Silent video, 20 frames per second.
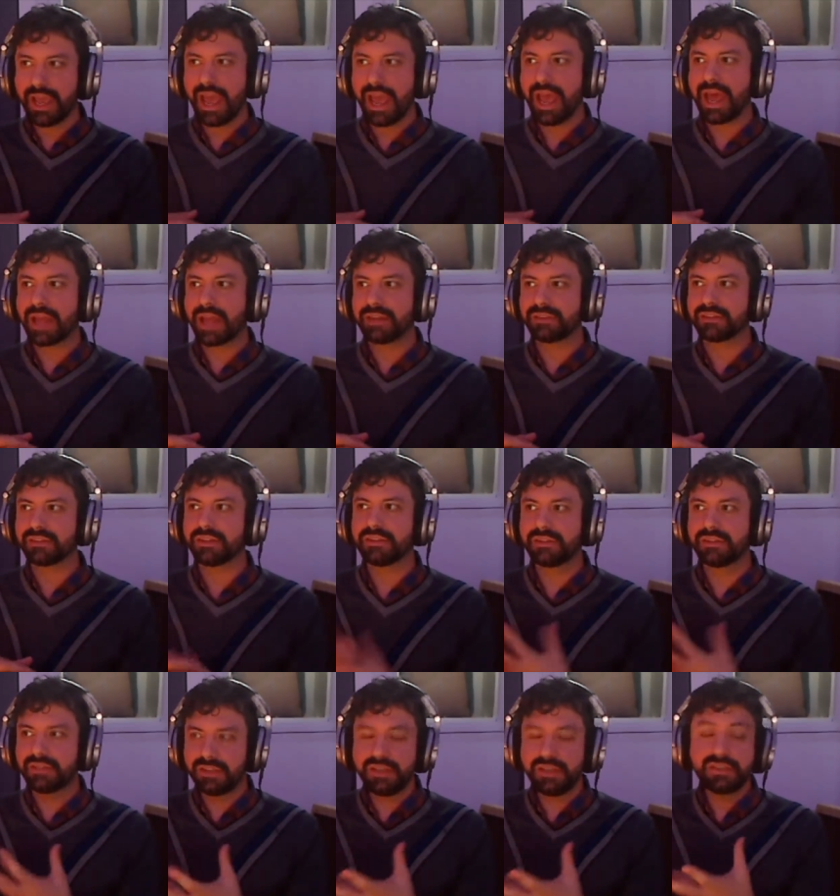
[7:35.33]
And
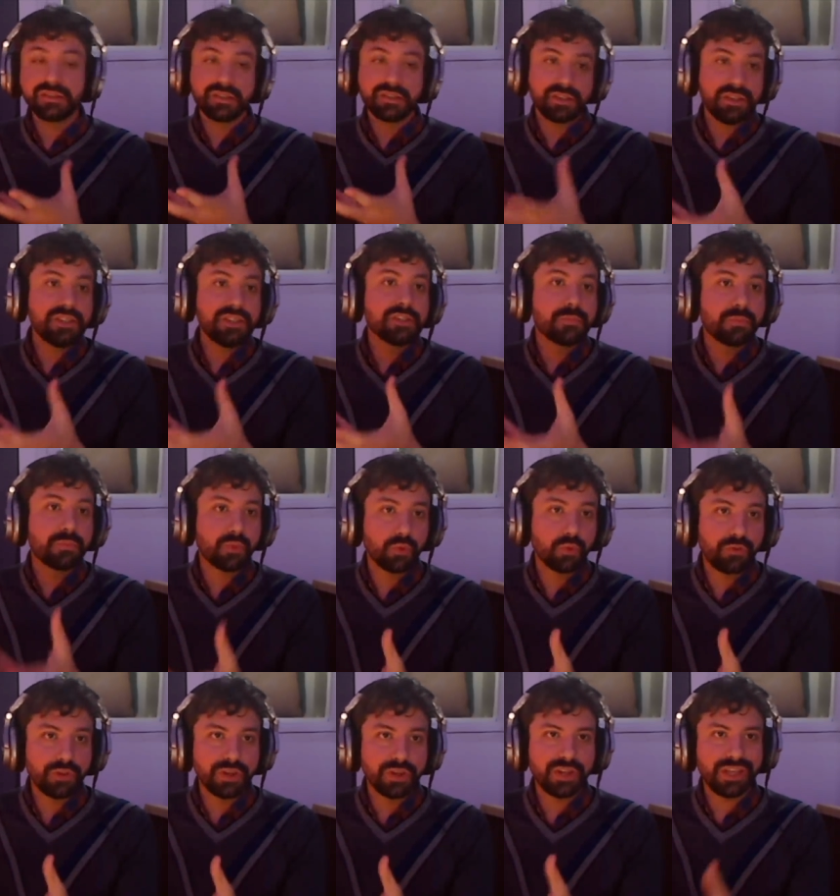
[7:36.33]
this is
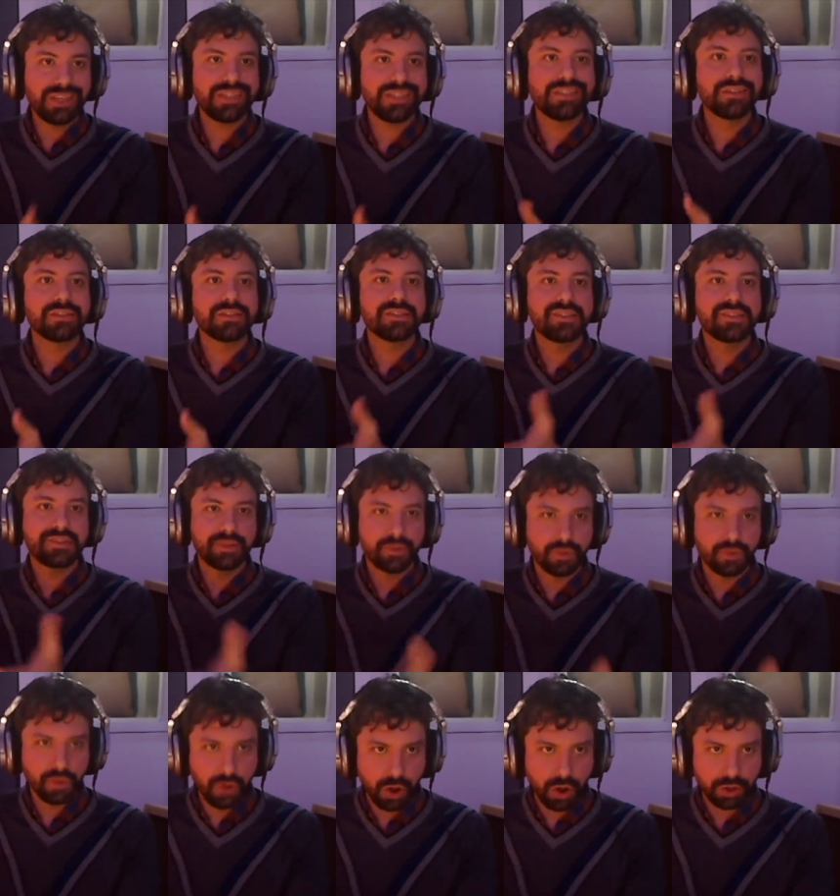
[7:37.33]
proven in
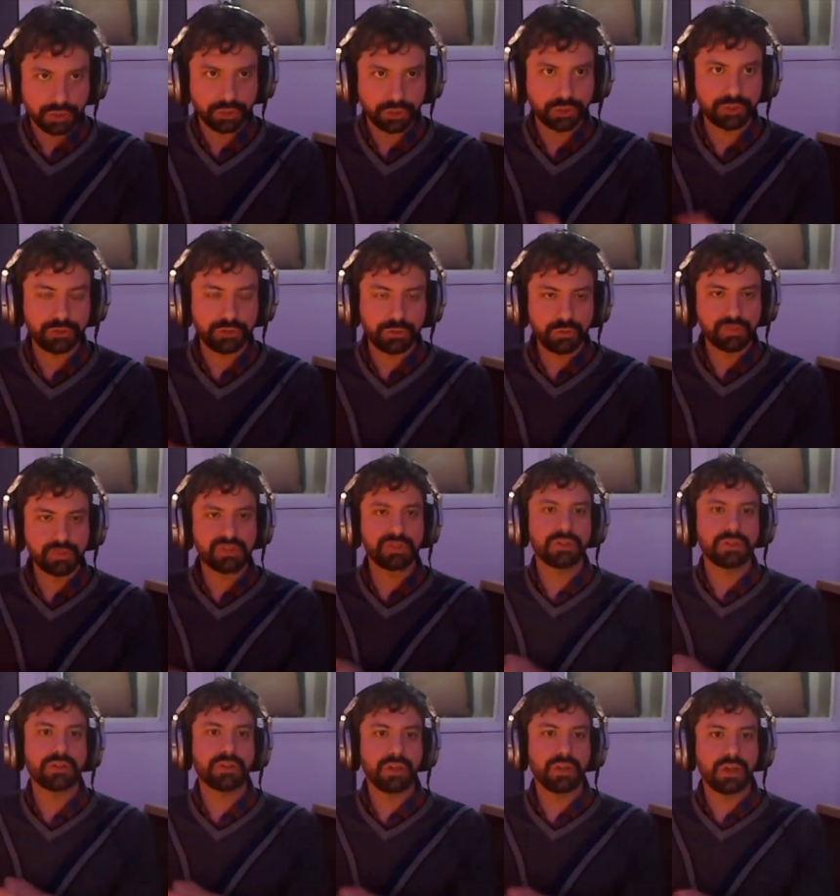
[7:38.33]
zero knowledge
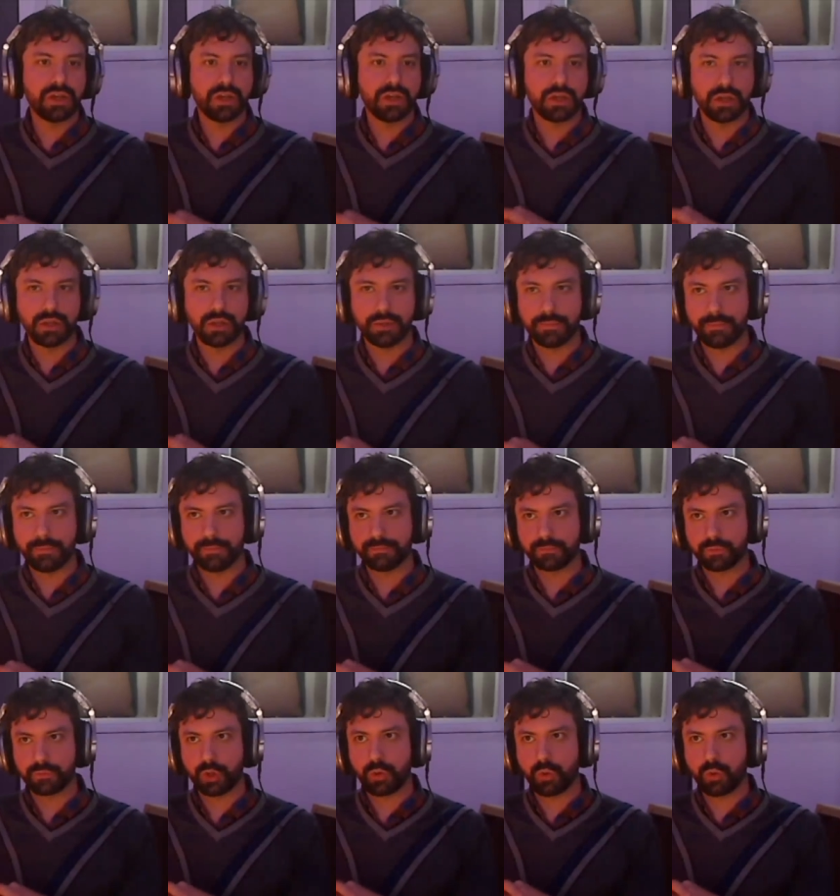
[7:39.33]
using
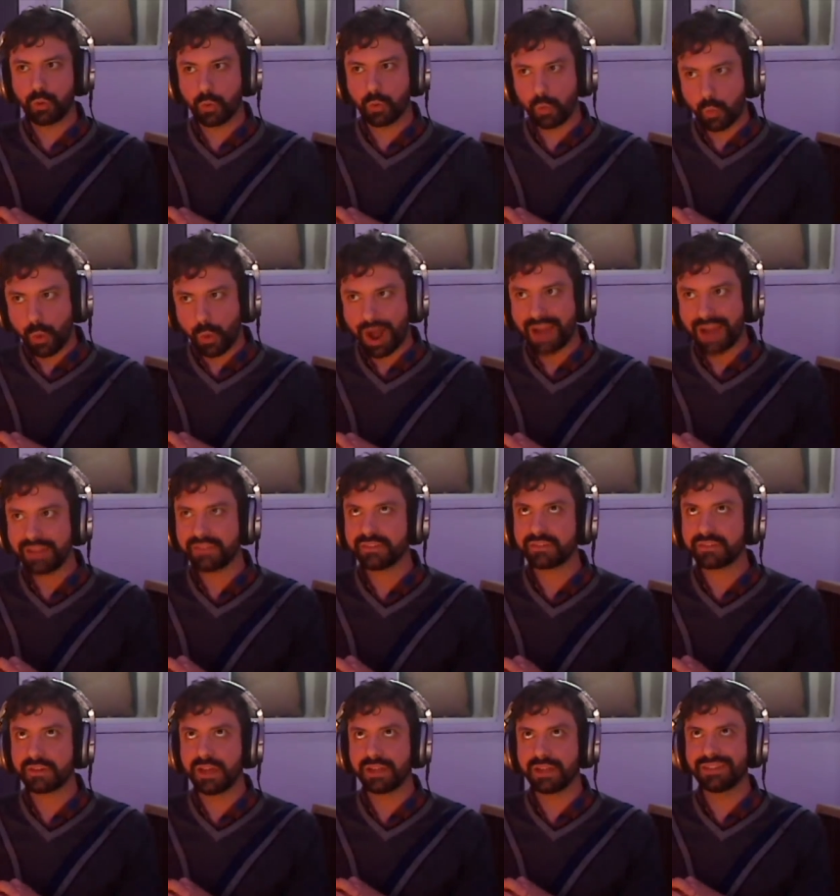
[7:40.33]
um, quite
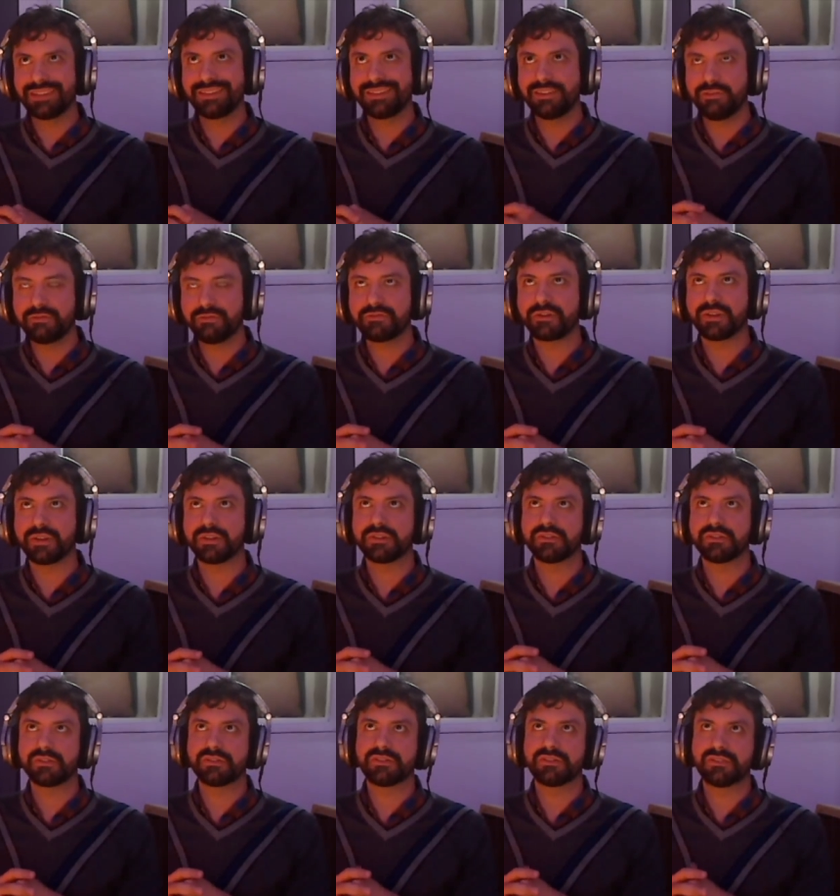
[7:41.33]
a different
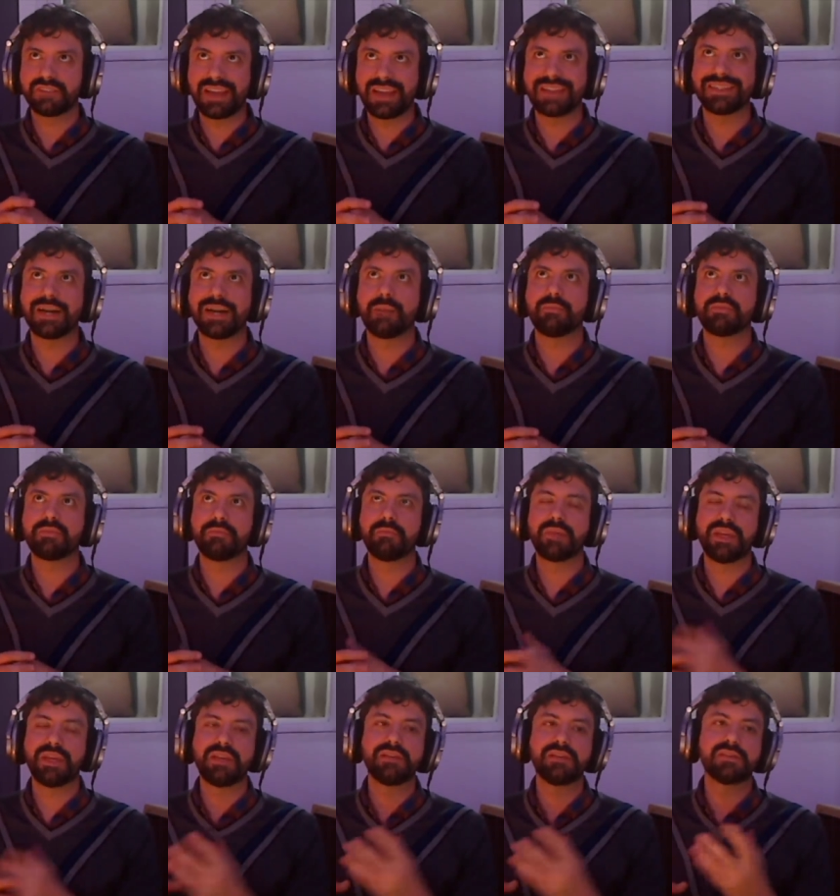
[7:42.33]
setup
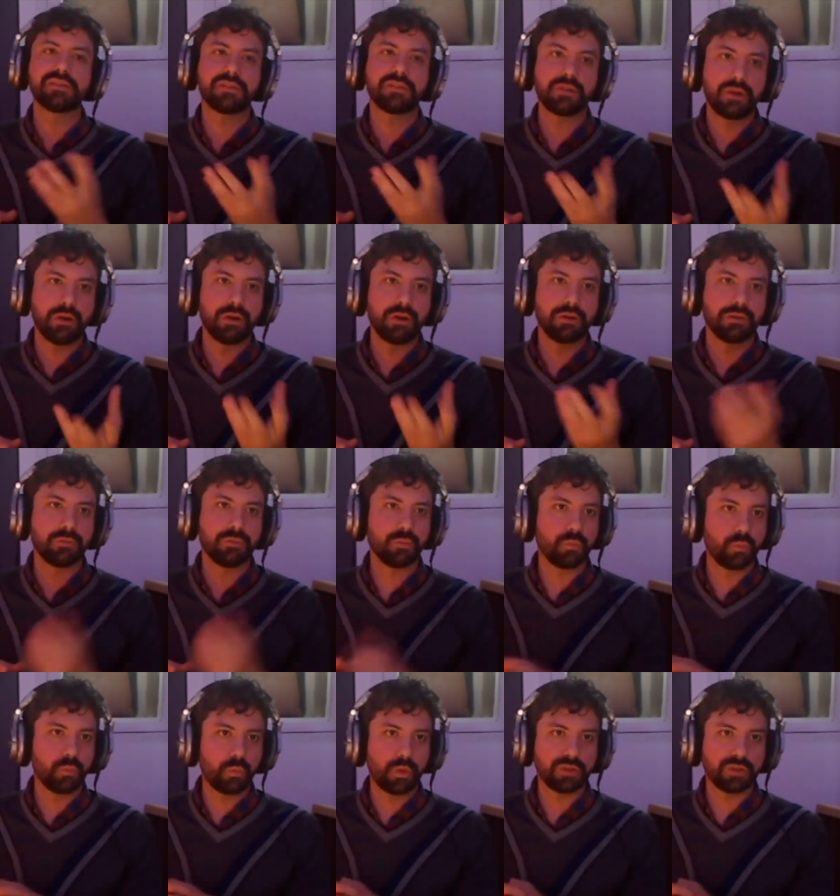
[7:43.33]
based on
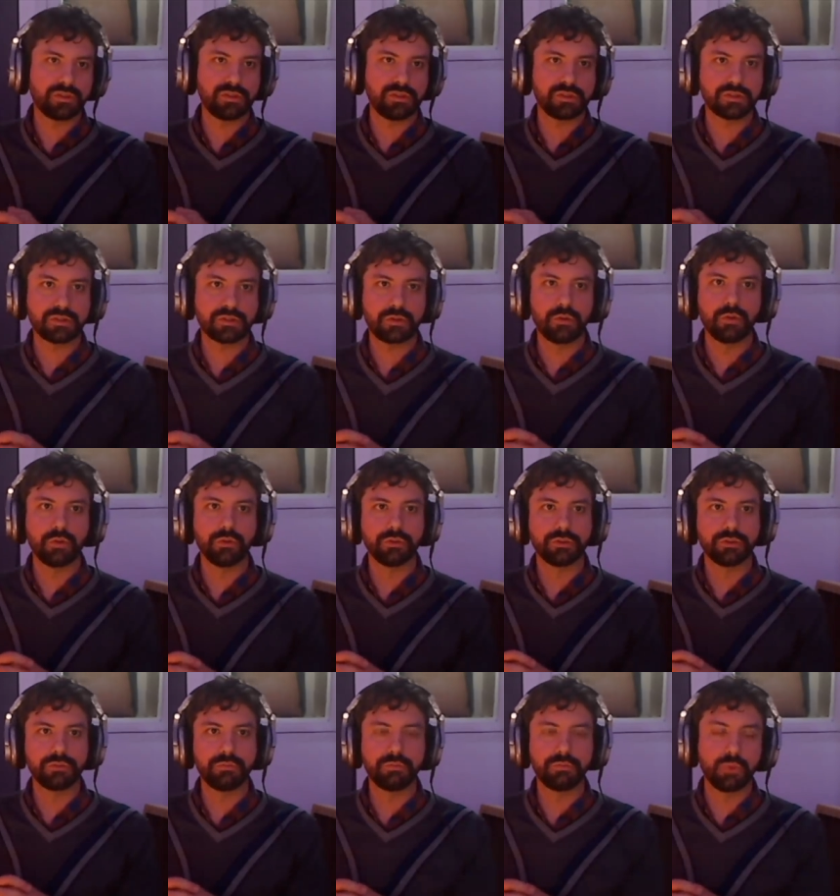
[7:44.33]
what is called
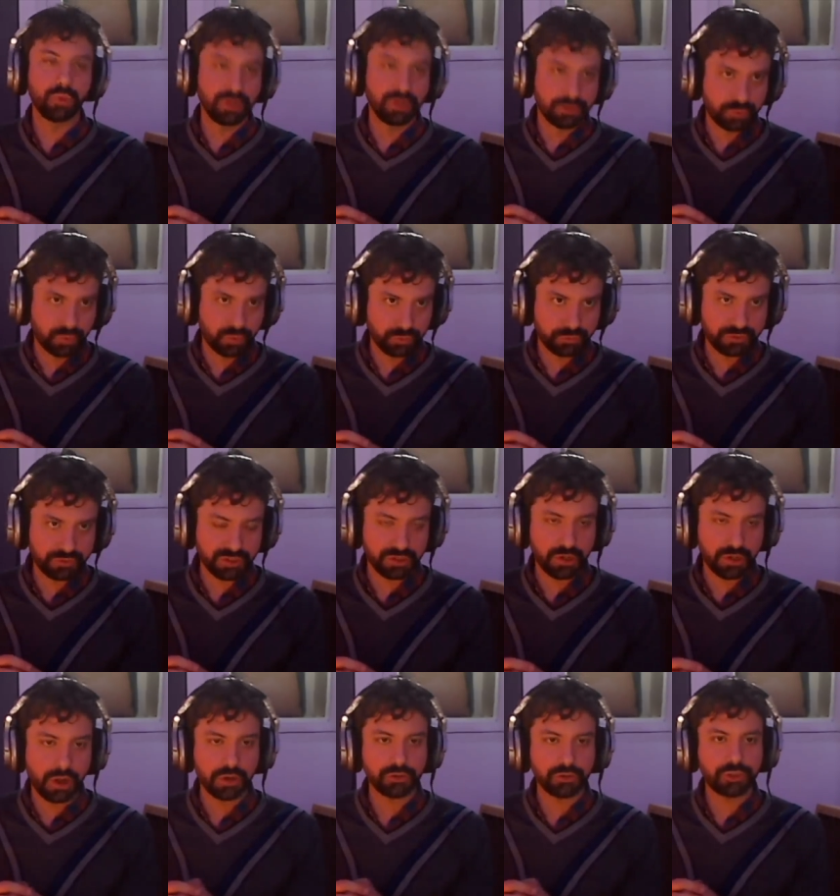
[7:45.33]
bulletproof
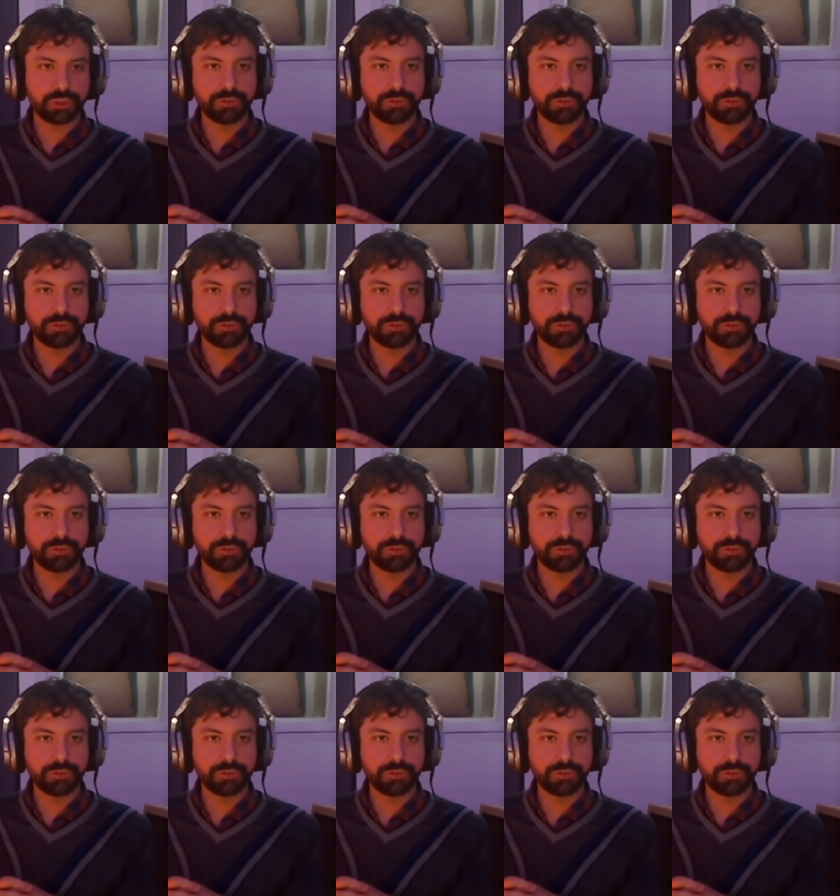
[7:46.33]
technology.